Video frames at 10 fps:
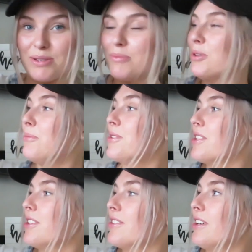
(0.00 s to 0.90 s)
some bloomers
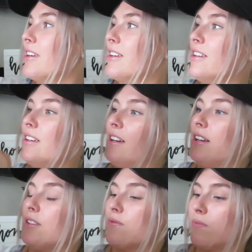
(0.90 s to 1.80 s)
under there.
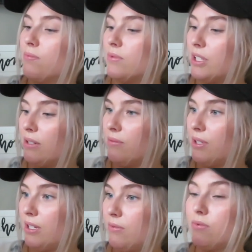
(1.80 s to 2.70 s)
And it's really,
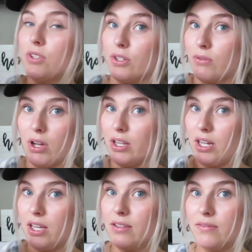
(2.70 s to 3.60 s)
really good
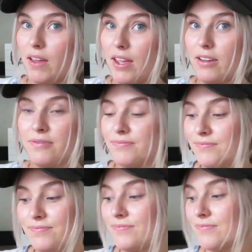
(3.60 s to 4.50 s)
quality. Like,
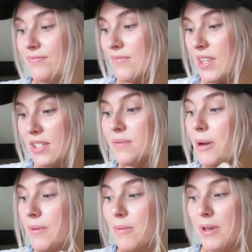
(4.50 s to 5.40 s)
this is
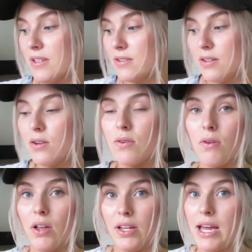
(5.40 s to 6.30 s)
probably the best
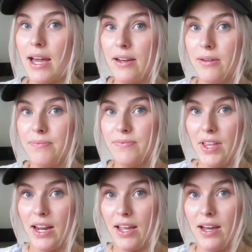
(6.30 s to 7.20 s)
quality item that I